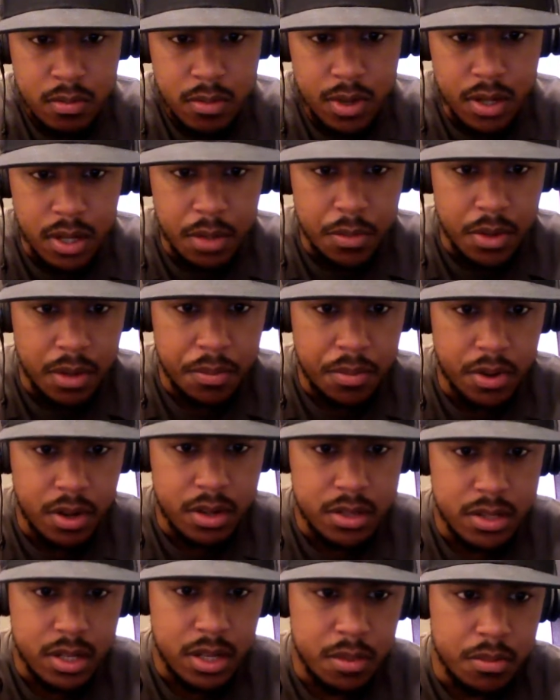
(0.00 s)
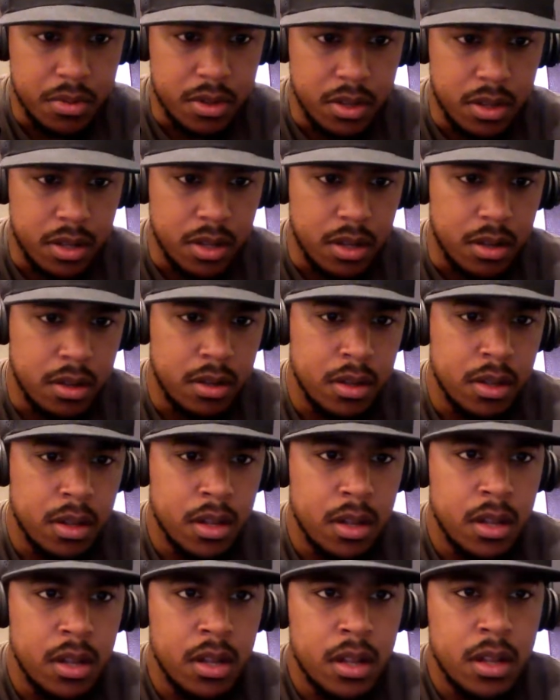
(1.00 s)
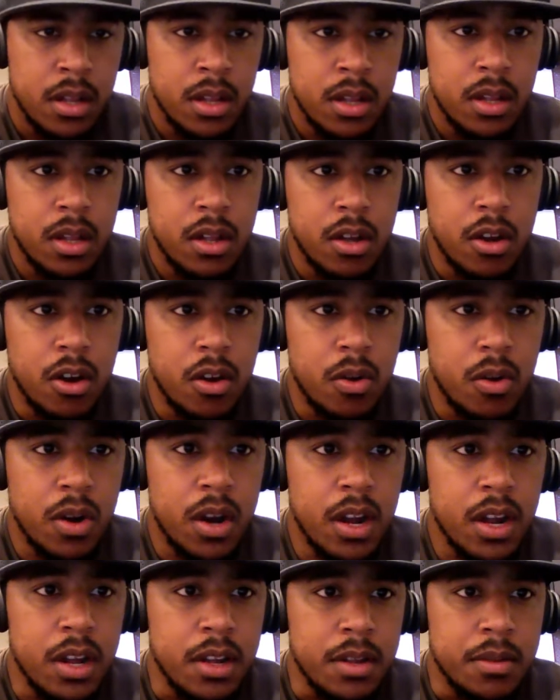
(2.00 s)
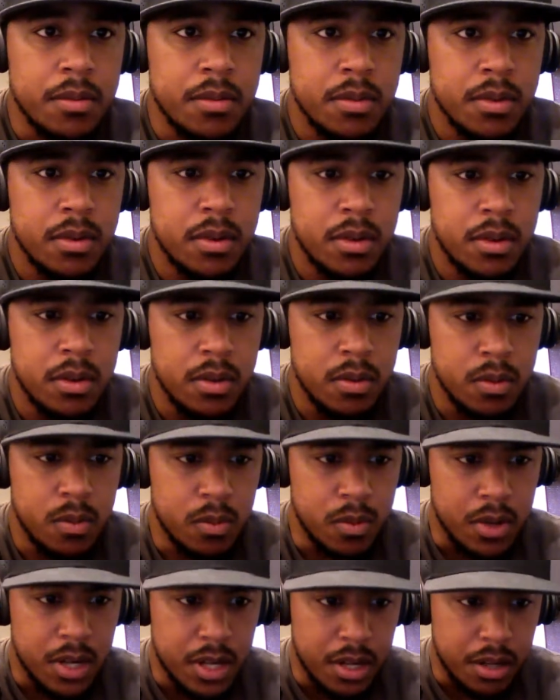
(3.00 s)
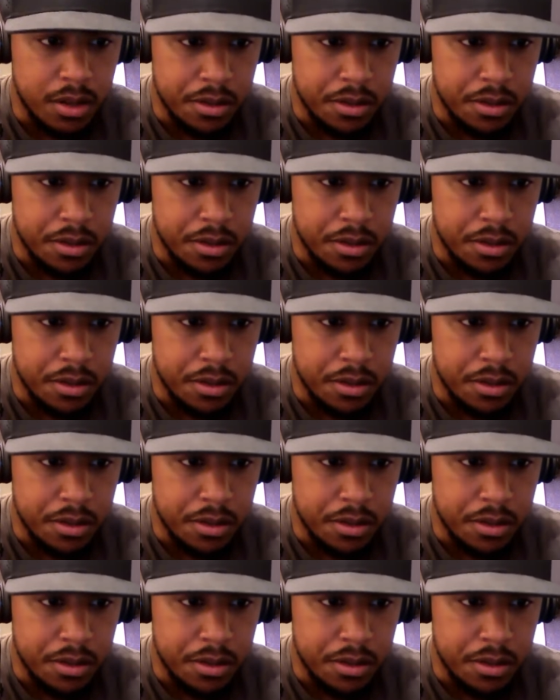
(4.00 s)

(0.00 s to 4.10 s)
Let me pause that. Oh, yeah. Alright. Well.